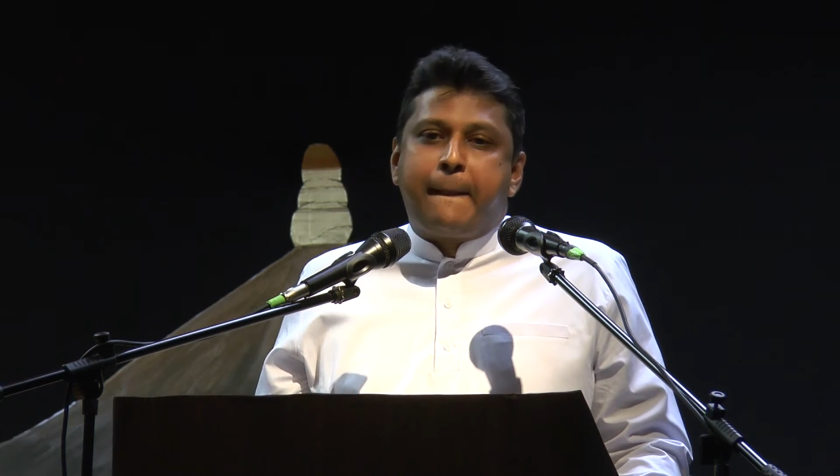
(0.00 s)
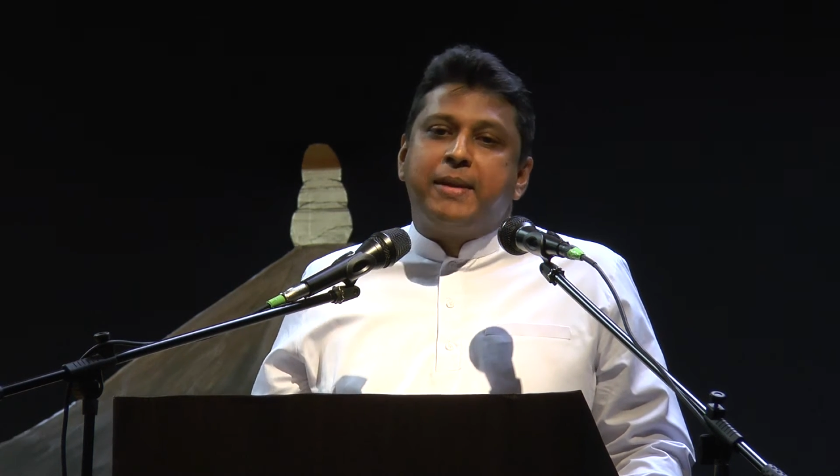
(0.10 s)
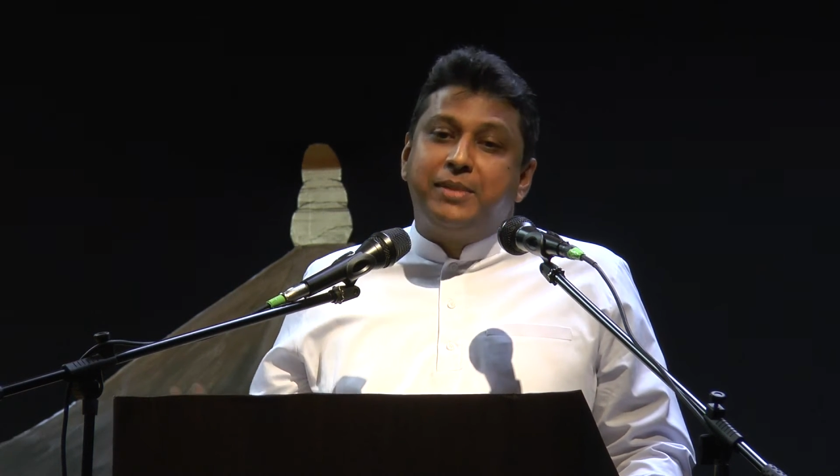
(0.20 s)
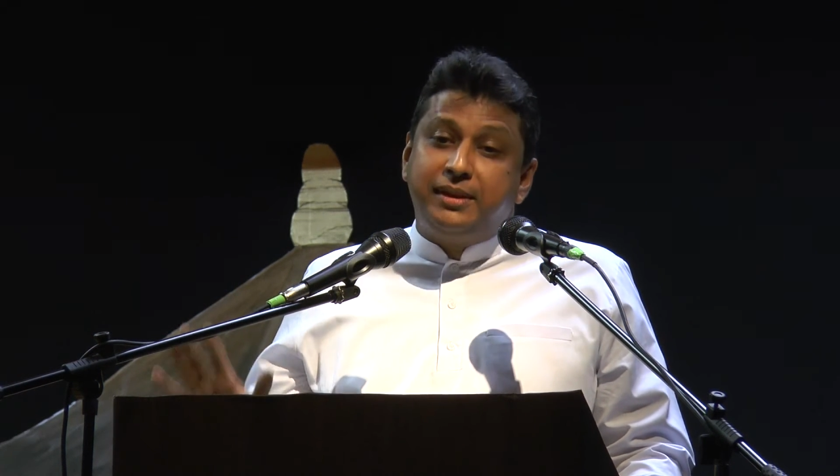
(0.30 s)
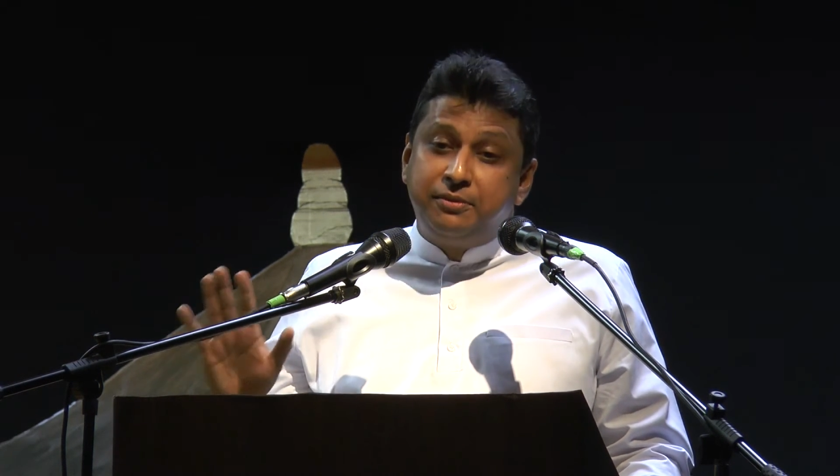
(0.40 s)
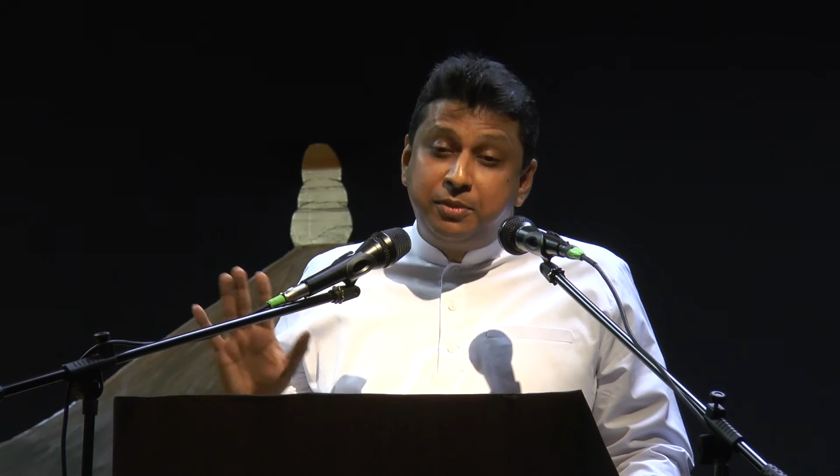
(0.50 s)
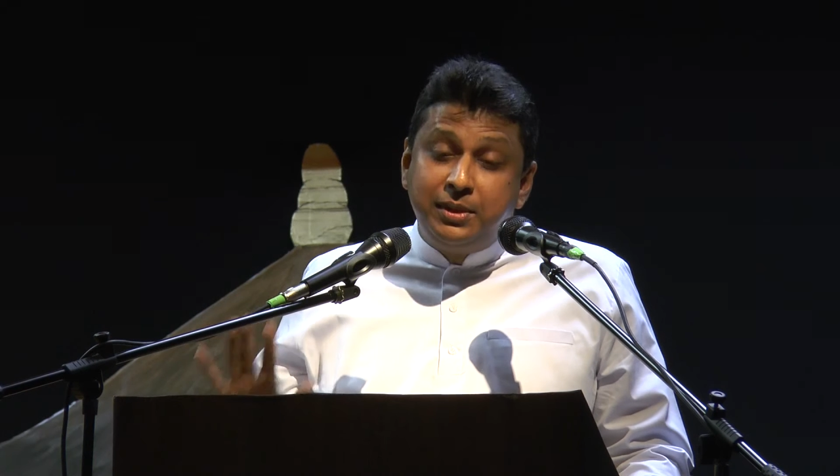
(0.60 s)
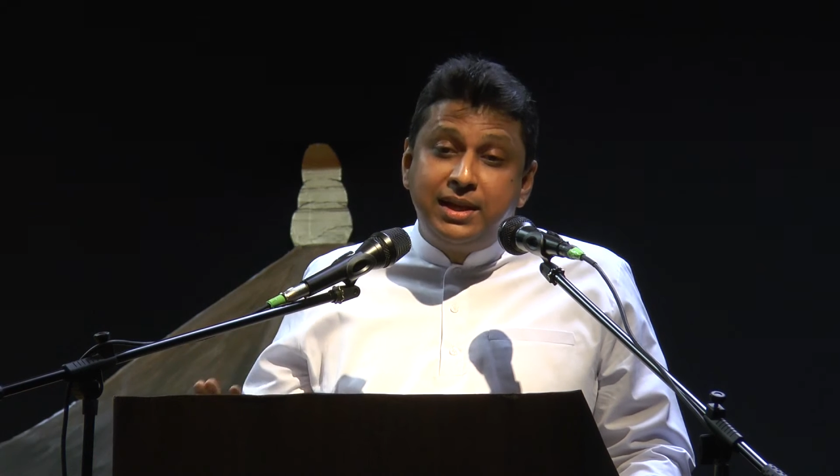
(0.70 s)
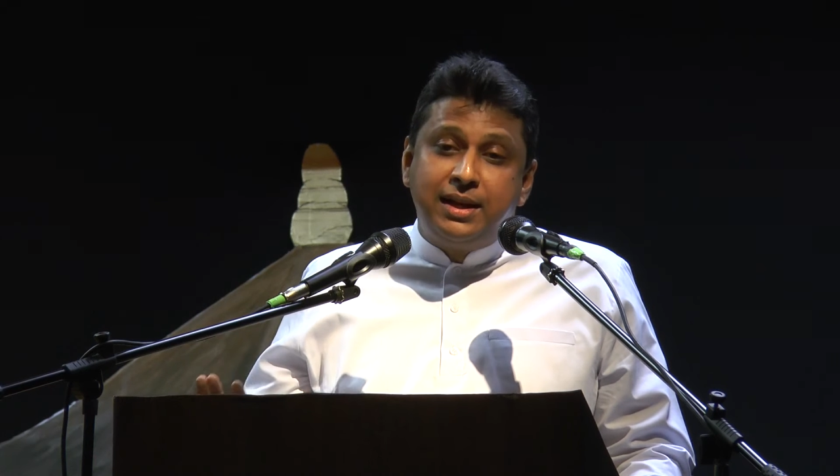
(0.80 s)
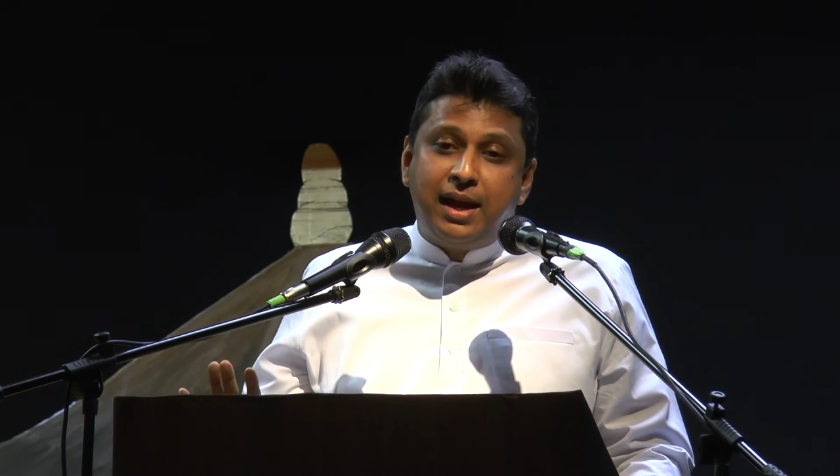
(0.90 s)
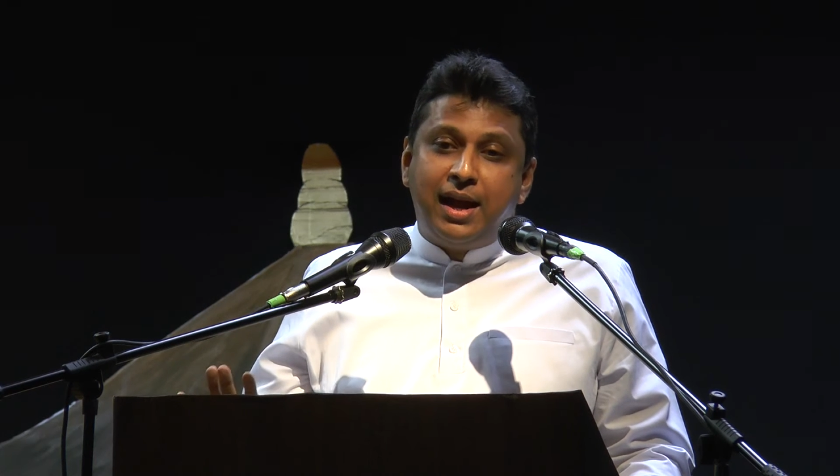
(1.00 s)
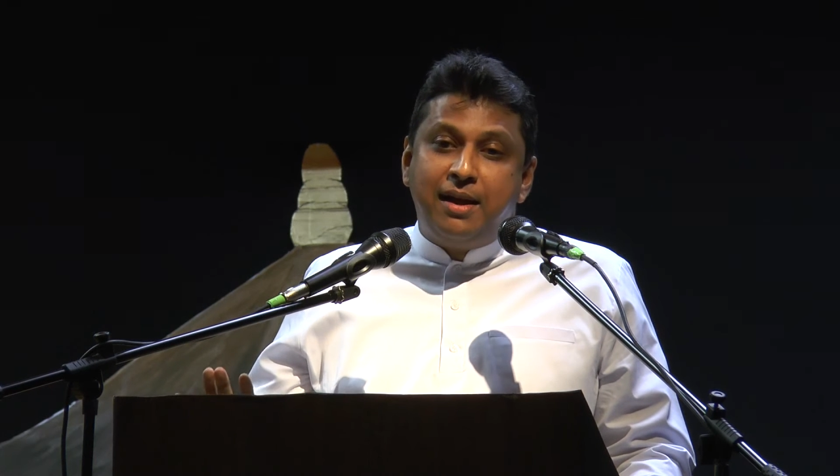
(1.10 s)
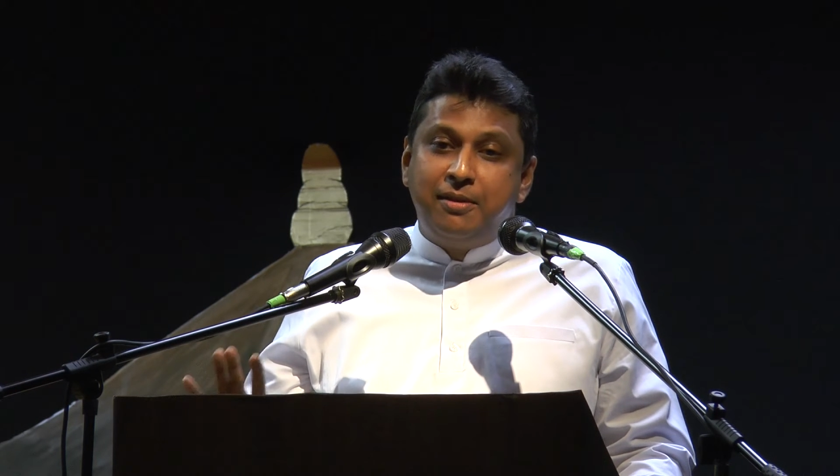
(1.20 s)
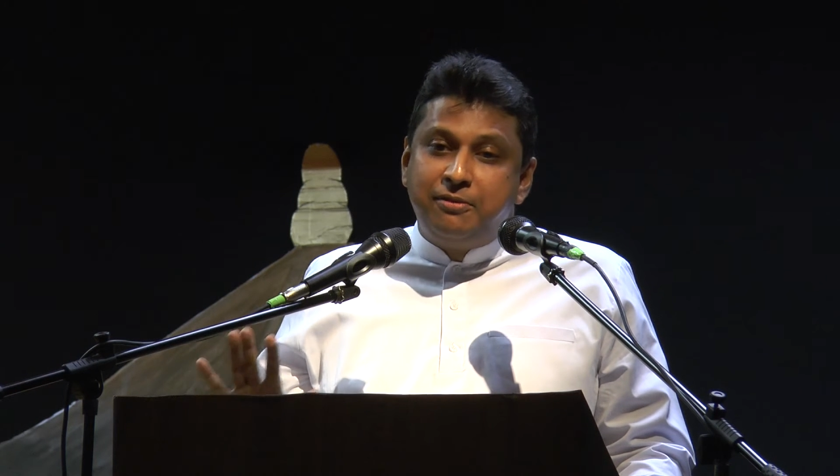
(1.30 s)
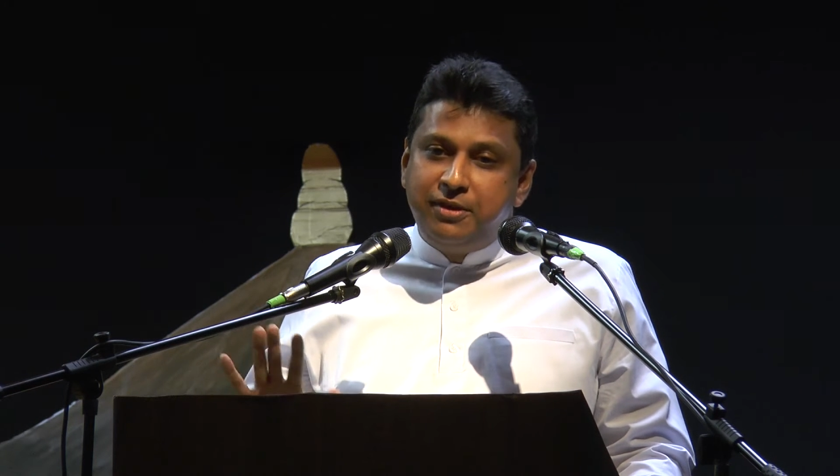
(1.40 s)
But the Buddha
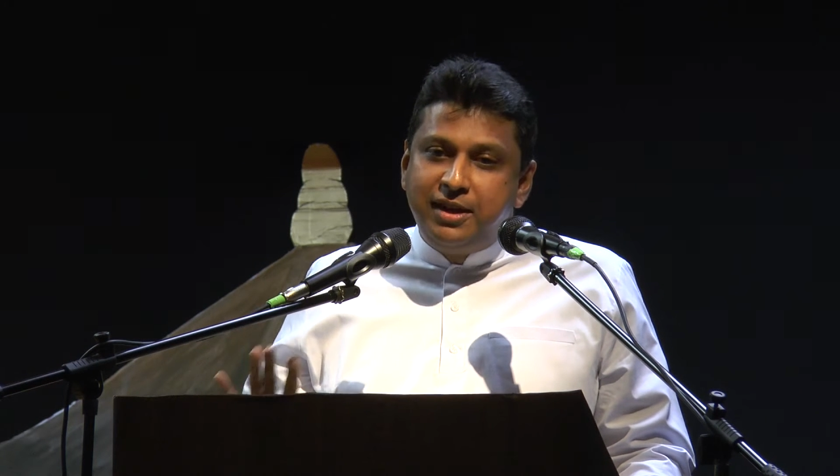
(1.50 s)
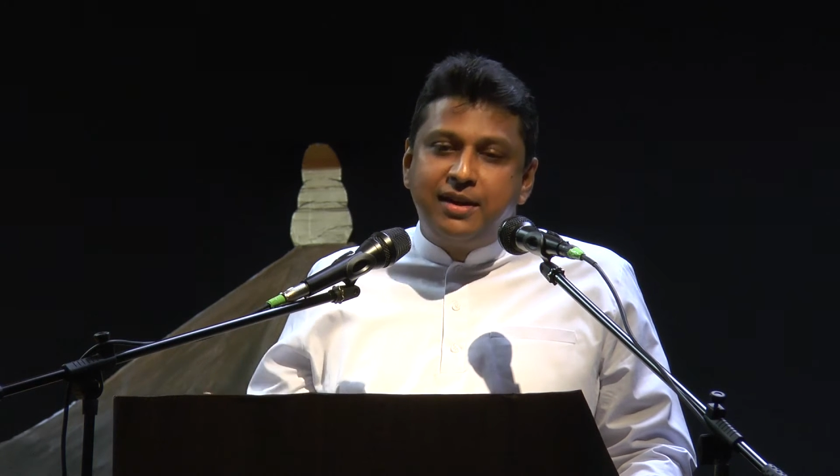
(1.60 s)
figured